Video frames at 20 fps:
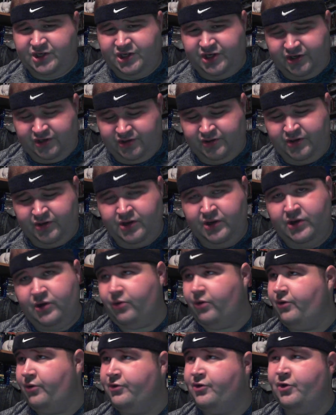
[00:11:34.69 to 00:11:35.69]
year
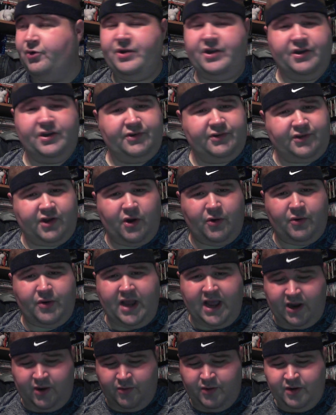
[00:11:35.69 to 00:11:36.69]
or 2 years ago
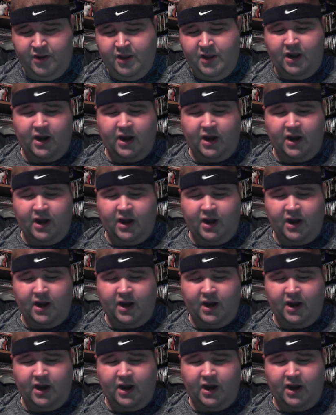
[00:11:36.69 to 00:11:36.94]
now,